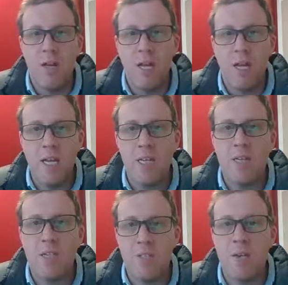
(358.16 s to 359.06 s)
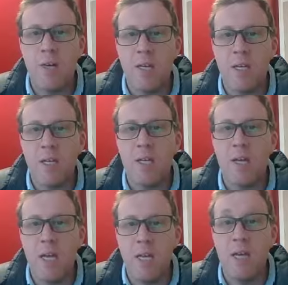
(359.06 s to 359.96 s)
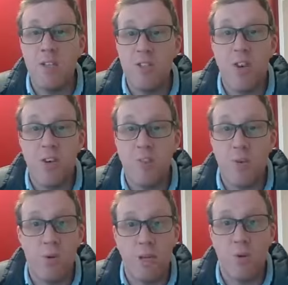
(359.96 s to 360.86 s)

He is transforming